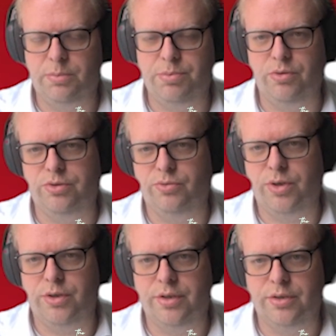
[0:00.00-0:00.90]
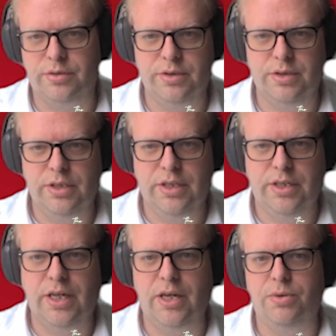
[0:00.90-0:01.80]
approach work?
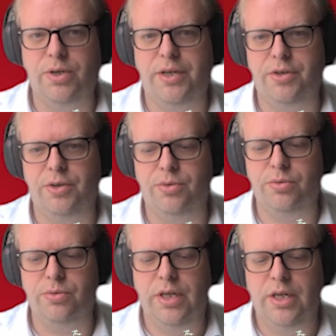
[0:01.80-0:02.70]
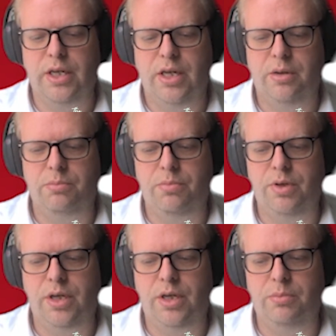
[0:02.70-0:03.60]
And how can you
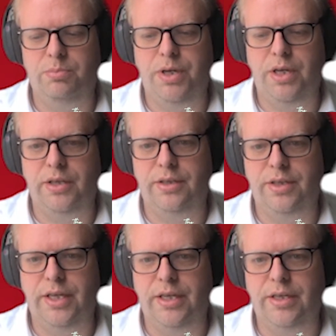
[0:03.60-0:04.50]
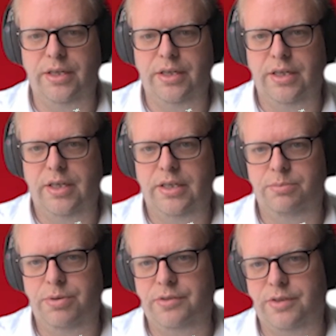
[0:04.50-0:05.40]
build the
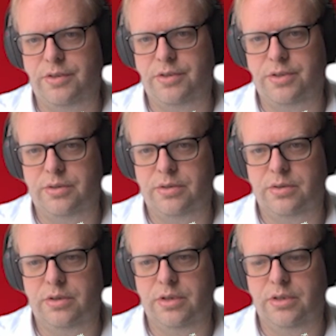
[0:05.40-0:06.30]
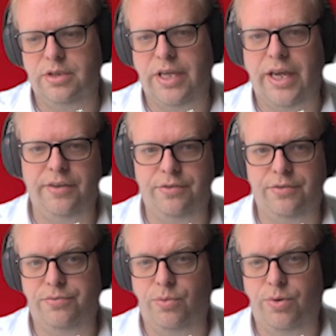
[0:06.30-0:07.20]
business case
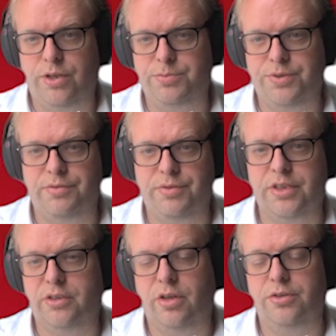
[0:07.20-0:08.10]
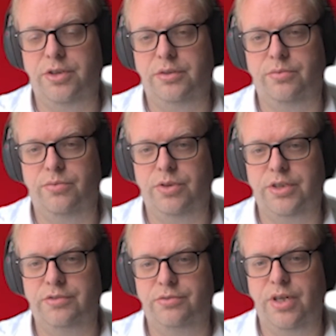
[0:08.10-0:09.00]
for a specific technology? What
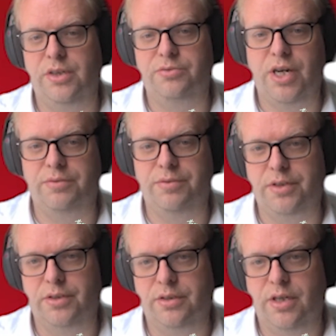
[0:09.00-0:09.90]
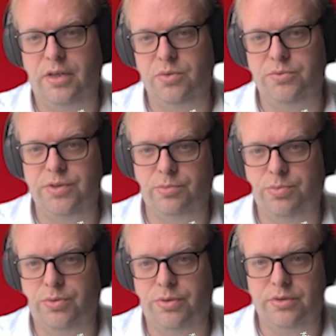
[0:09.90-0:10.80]
is real driver? How do we
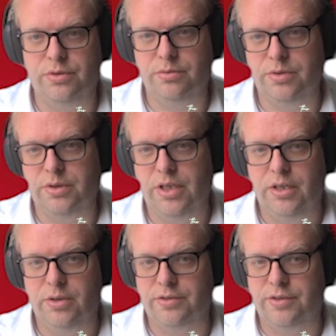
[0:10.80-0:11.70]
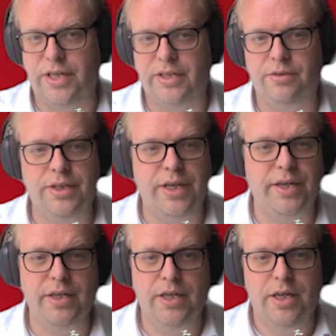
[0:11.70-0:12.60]
support? Because at the end of the
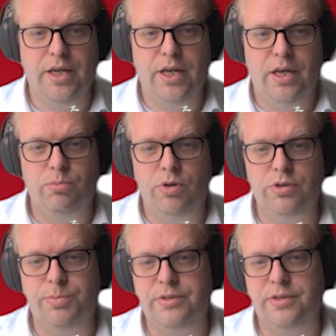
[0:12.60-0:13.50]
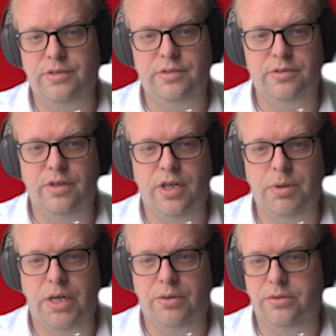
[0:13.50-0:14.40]
day, most businesses are
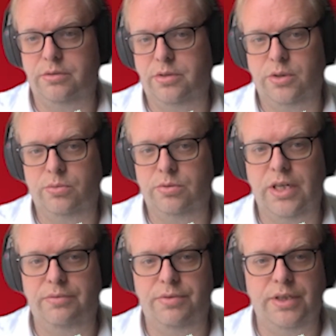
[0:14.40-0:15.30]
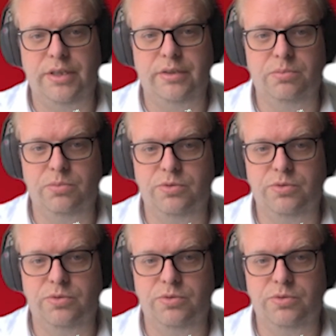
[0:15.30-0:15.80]
about, delivering